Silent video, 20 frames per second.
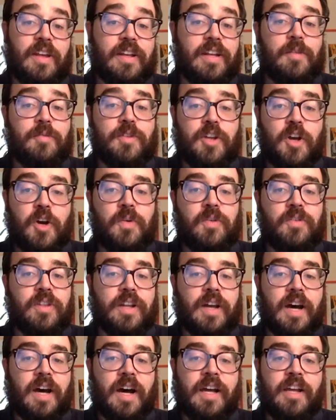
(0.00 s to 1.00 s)
and F knows
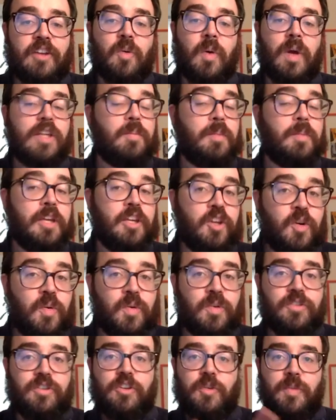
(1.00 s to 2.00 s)
that I is going to be
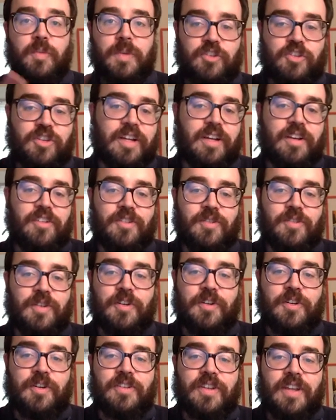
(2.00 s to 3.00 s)
used to initialize the
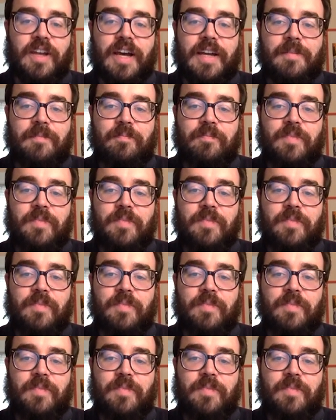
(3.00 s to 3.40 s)
return slot.